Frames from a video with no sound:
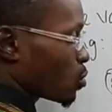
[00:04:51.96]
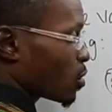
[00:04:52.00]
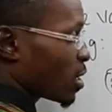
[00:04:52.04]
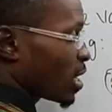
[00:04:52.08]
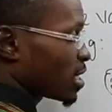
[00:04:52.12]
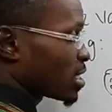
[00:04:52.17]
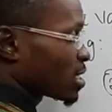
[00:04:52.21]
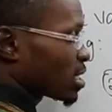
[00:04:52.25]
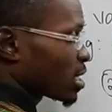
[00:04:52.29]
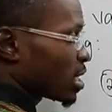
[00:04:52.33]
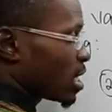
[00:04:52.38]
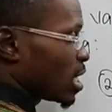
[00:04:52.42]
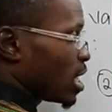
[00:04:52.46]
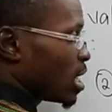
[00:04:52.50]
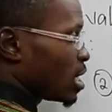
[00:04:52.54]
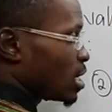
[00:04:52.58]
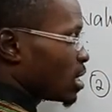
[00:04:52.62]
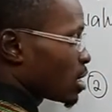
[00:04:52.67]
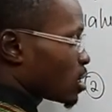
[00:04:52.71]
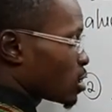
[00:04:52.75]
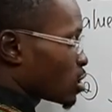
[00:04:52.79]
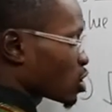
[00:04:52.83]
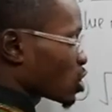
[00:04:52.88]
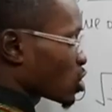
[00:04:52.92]
all right,
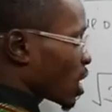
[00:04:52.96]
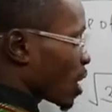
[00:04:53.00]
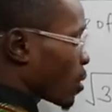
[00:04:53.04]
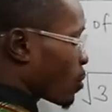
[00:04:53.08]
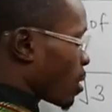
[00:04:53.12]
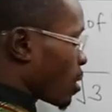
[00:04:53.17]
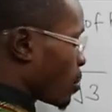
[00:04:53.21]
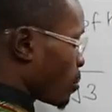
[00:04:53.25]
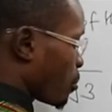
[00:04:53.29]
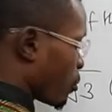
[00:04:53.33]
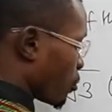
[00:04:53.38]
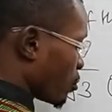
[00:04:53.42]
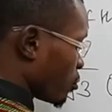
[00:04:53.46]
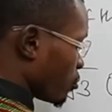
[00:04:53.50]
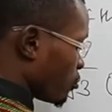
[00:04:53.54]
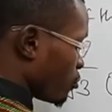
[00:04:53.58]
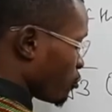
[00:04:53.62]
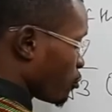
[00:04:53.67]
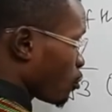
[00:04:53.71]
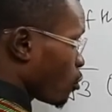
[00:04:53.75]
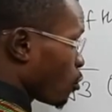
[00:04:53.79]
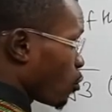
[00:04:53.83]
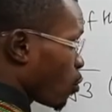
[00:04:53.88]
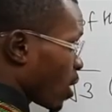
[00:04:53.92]
let us try
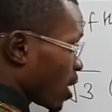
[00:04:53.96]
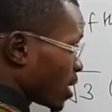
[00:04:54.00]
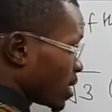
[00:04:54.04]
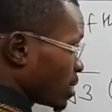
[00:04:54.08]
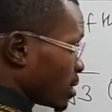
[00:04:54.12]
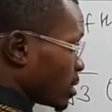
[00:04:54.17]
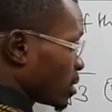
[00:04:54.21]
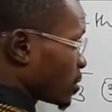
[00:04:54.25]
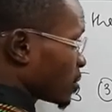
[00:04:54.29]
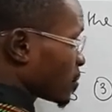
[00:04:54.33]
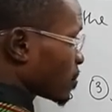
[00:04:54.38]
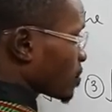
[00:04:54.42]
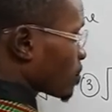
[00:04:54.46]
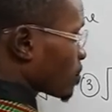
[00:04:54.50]
1.41.